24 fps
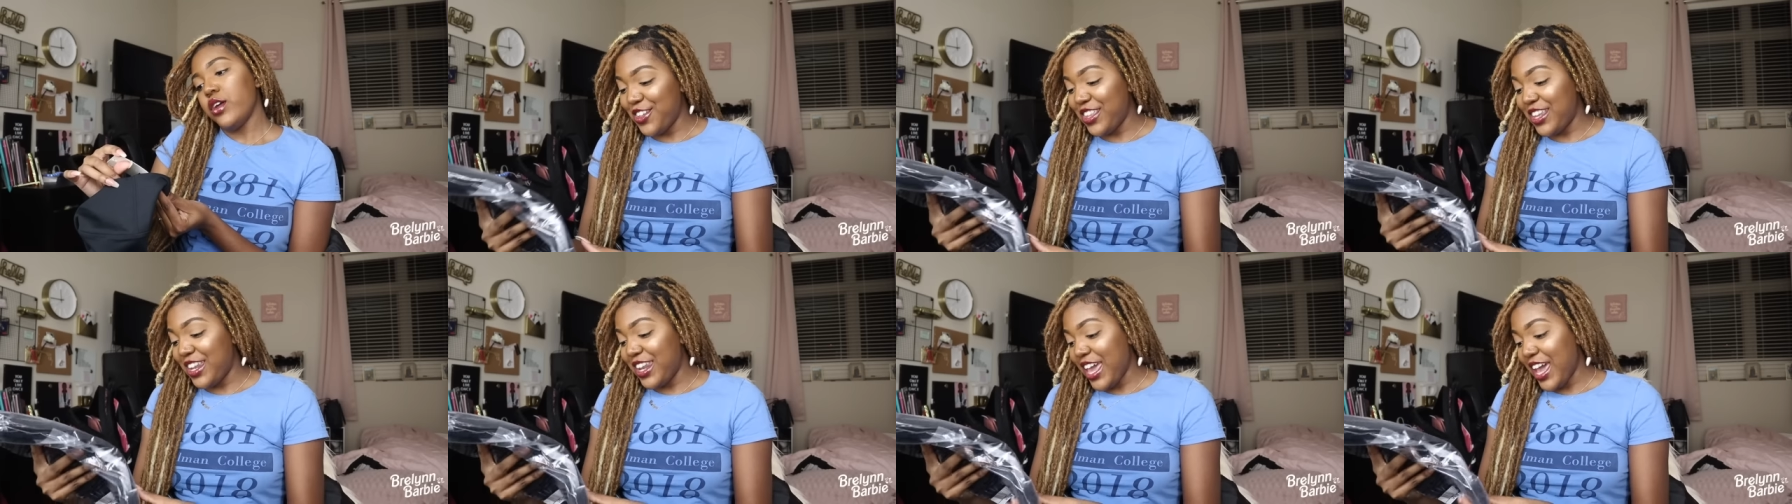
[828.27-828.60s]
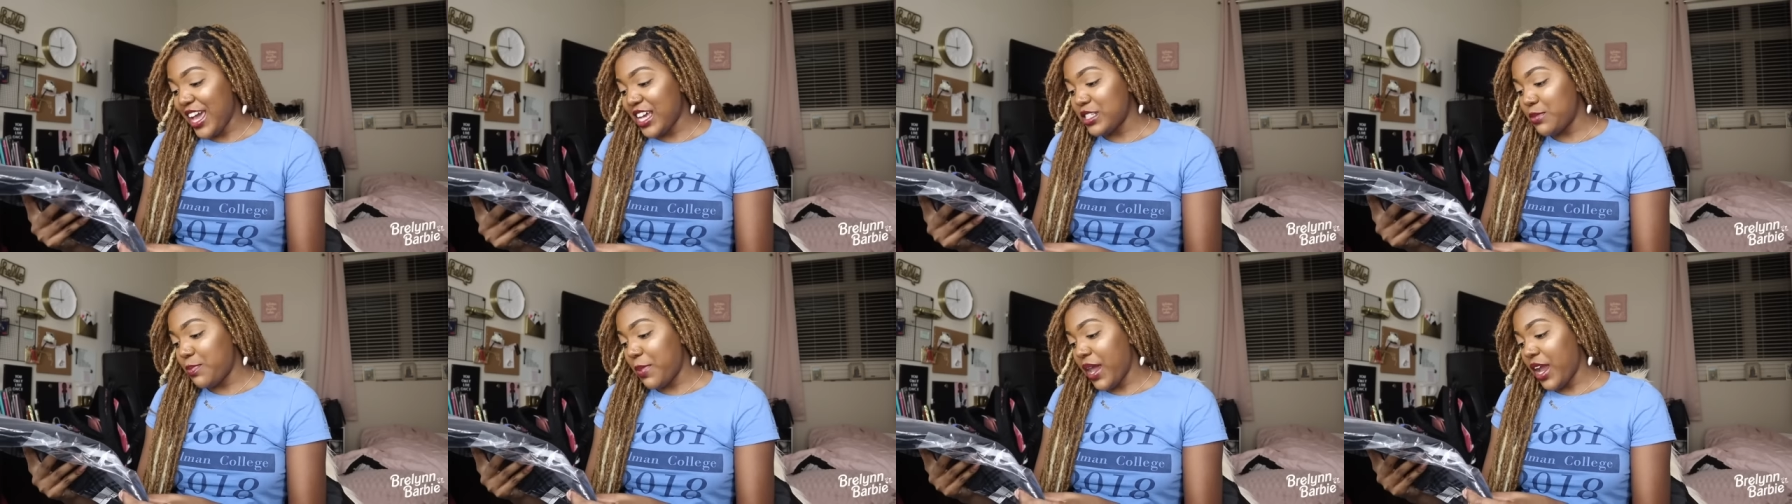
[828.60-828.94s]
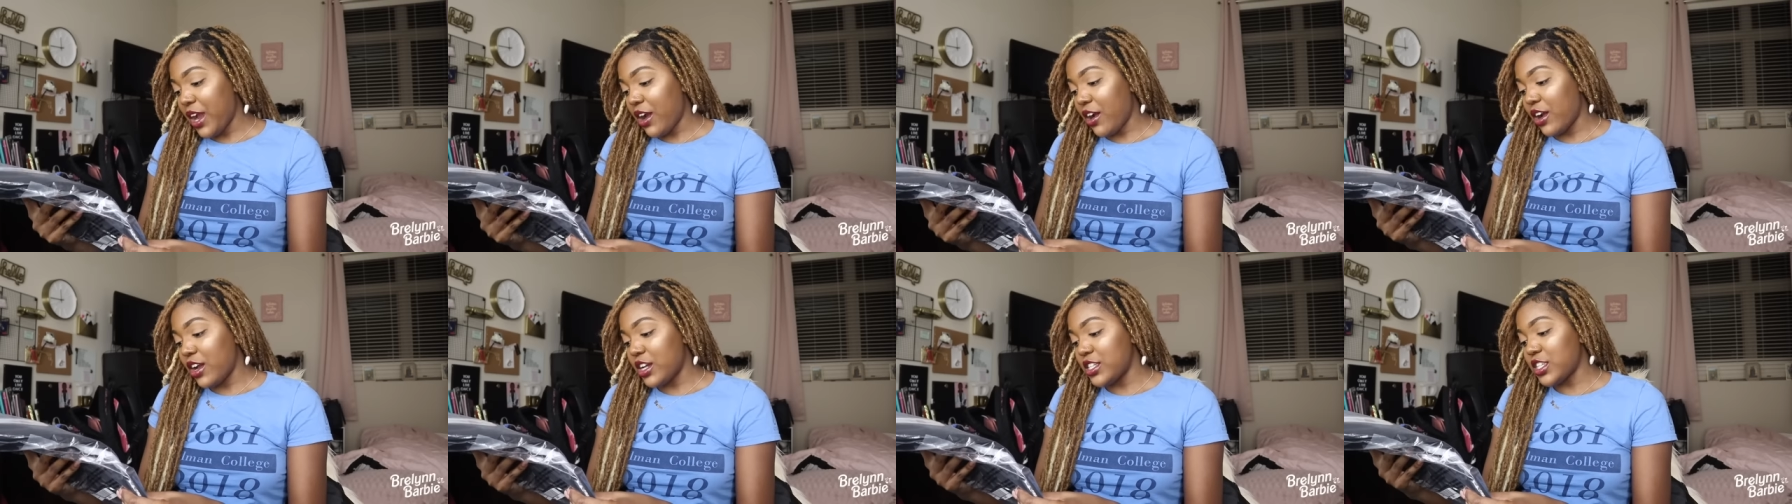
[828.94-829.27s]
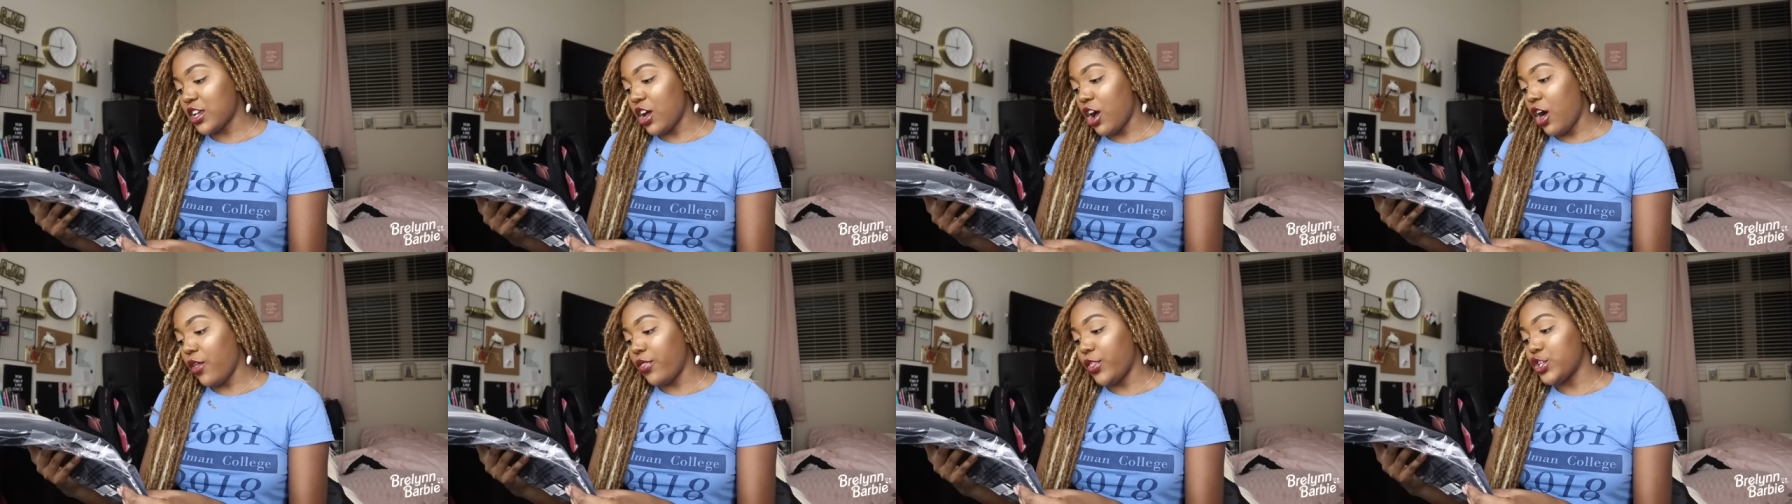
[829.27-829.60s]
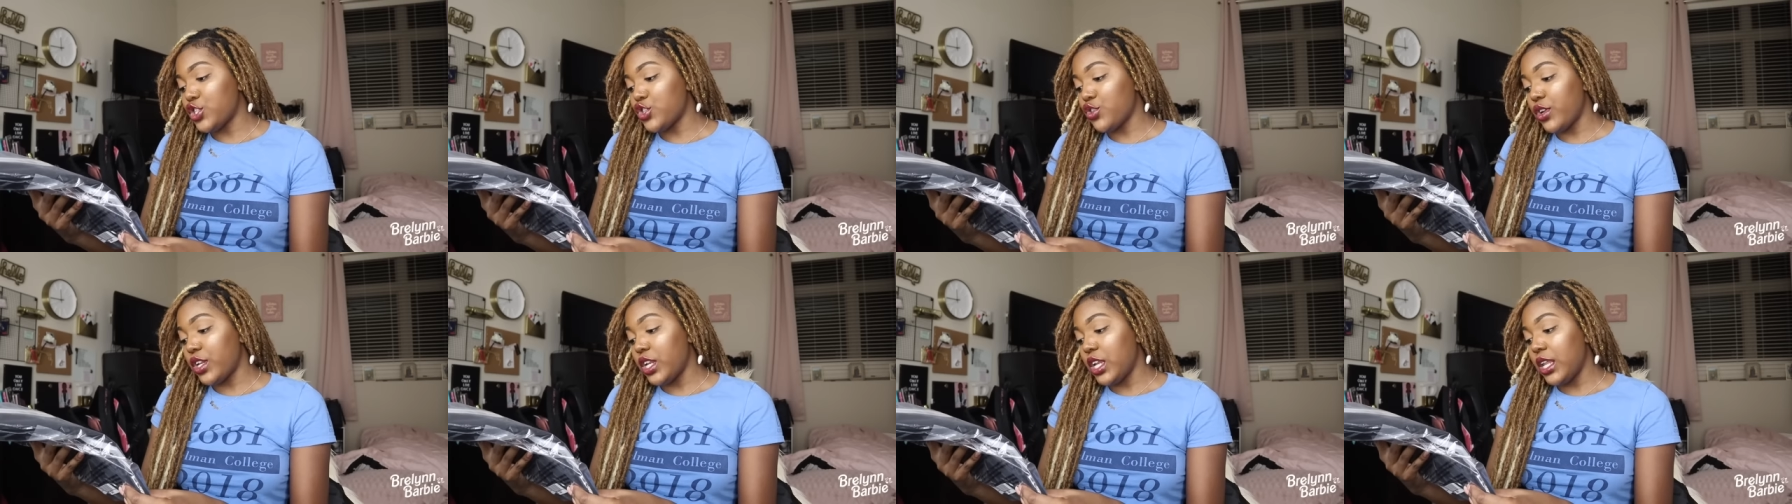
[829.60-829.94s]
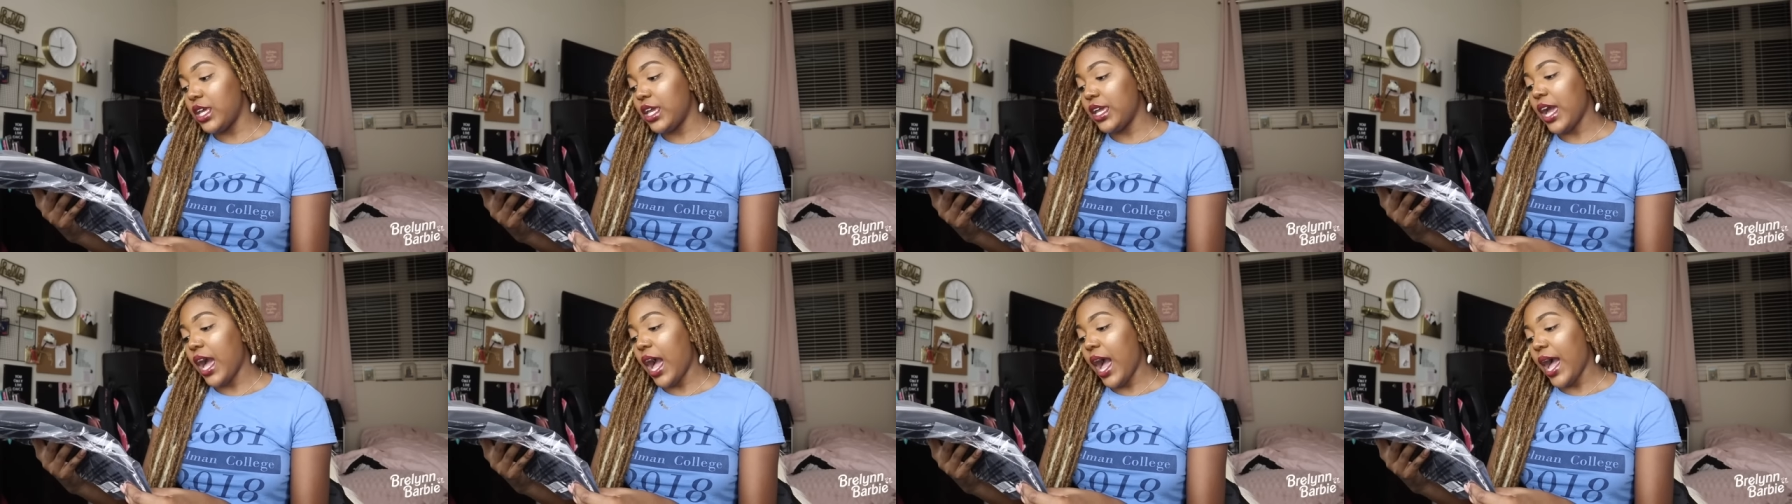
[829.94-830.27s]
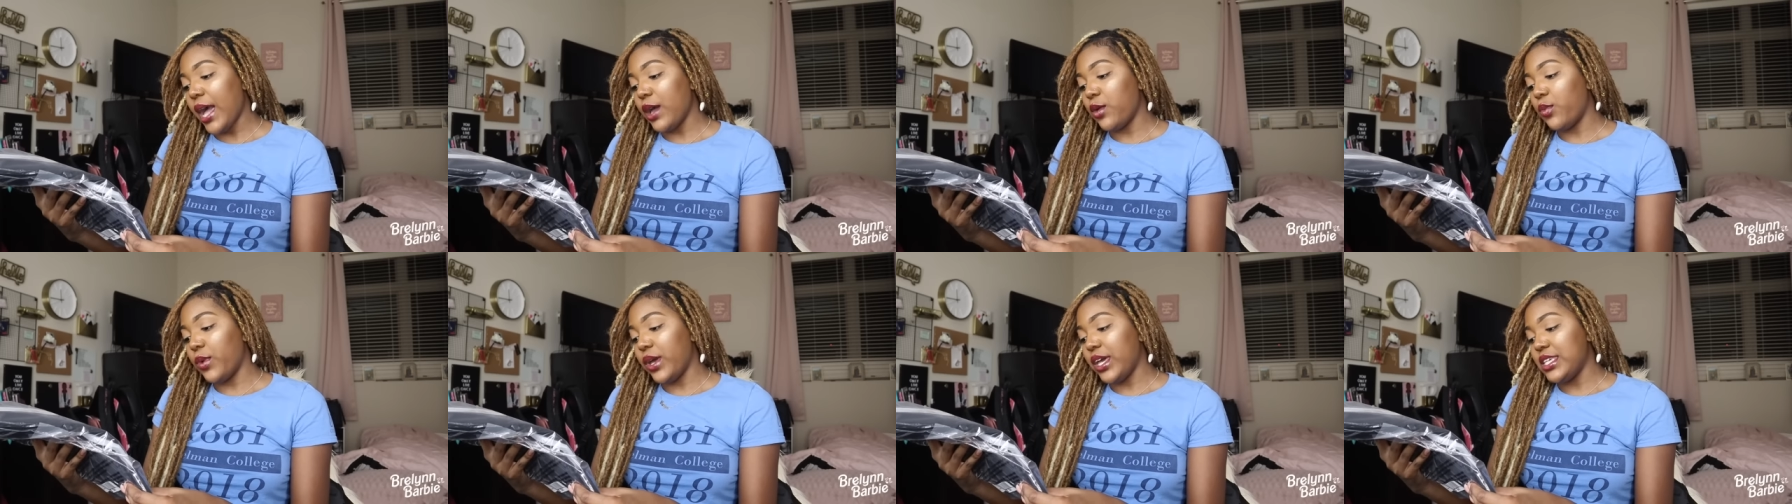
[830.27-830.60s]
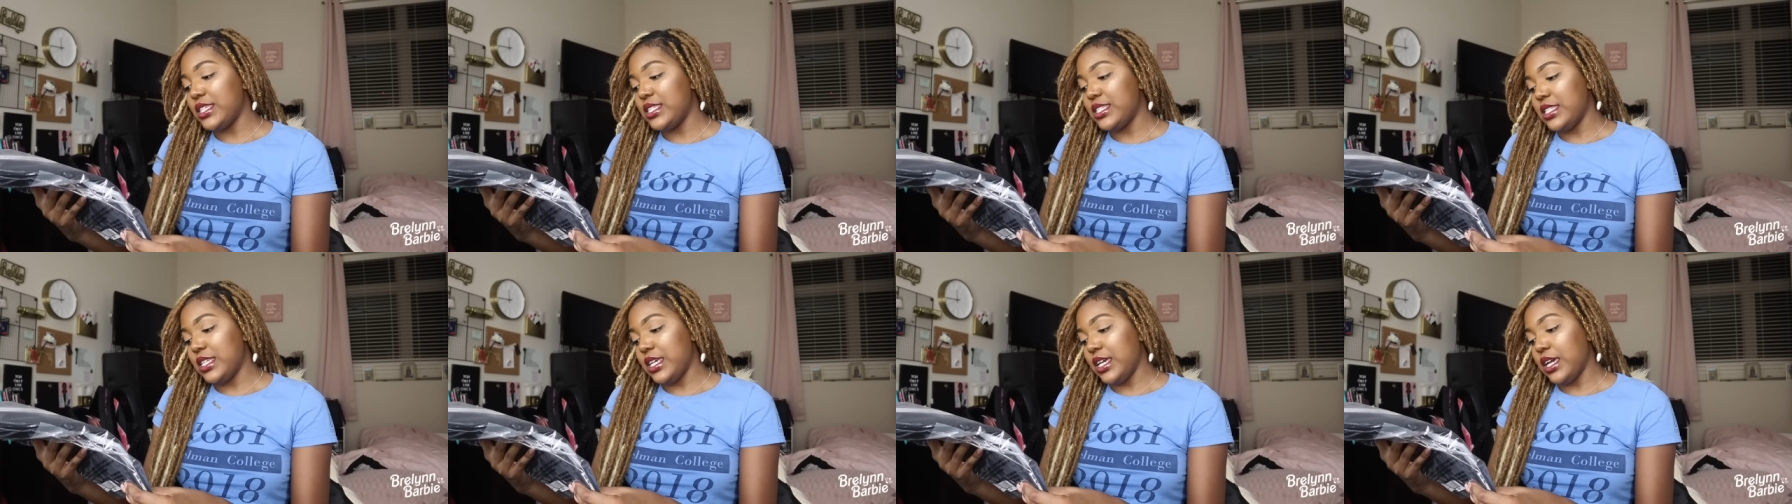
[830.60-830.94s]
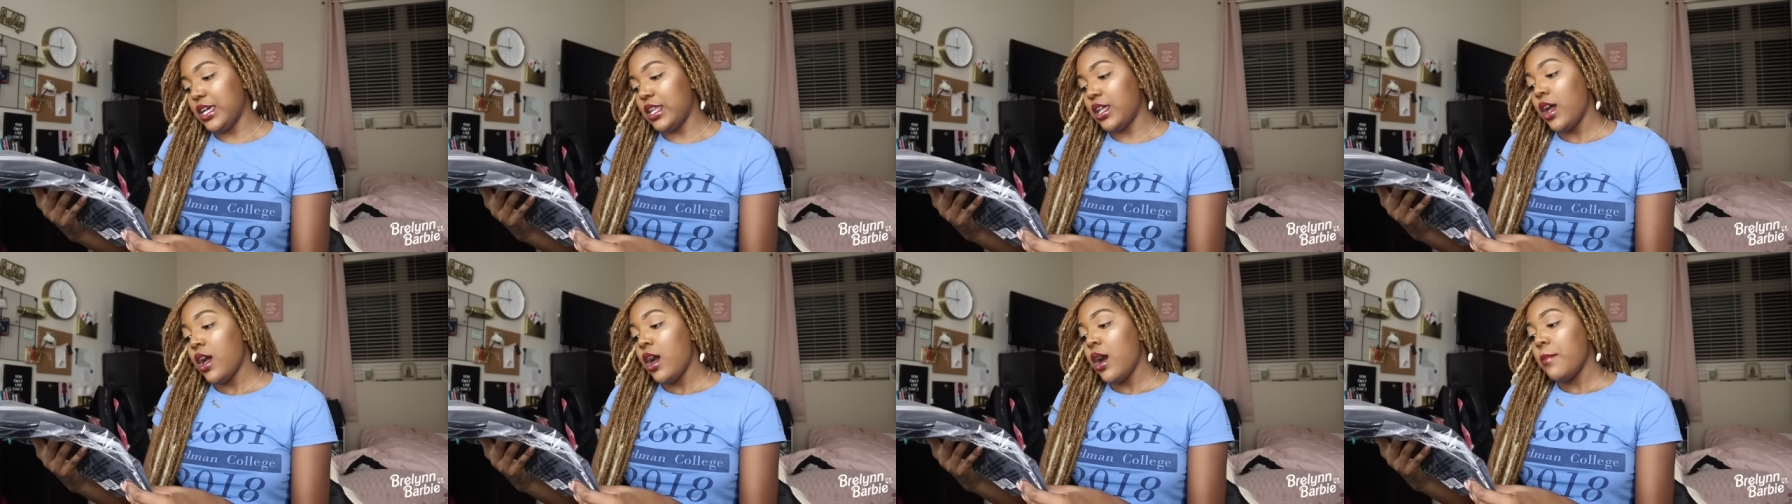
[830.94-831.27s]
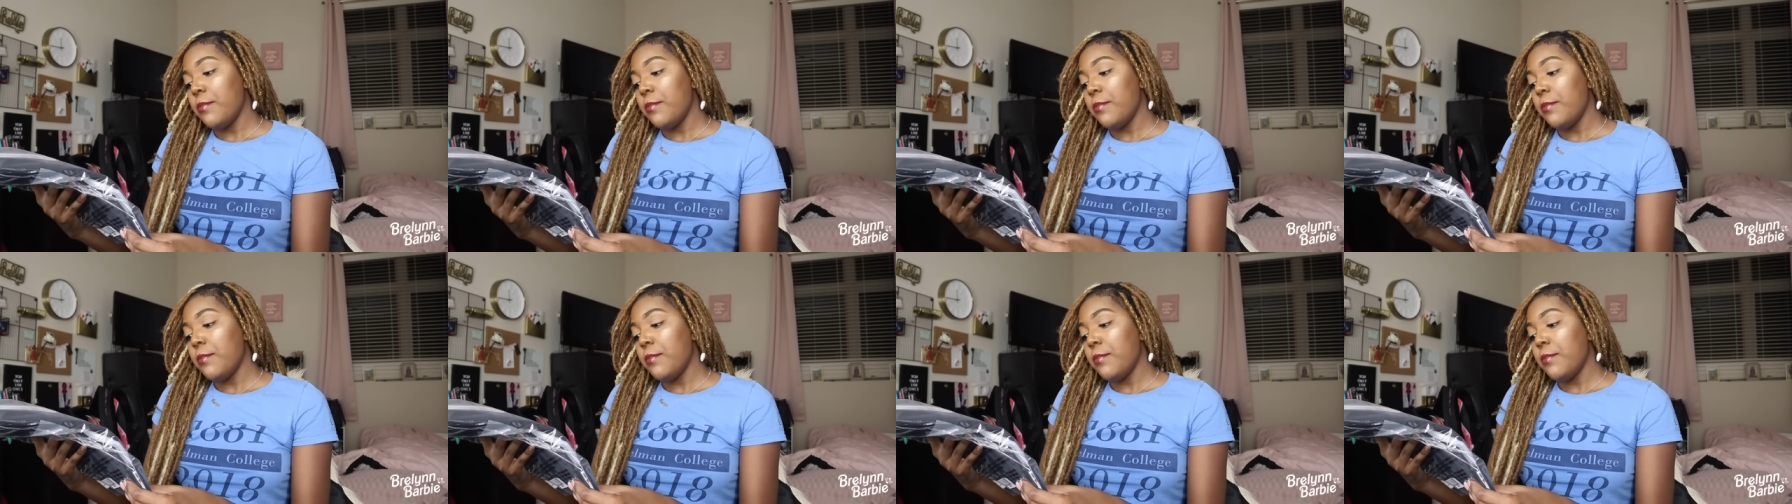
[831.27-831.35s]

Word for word: So the next pair is called the Trinity High-Waisted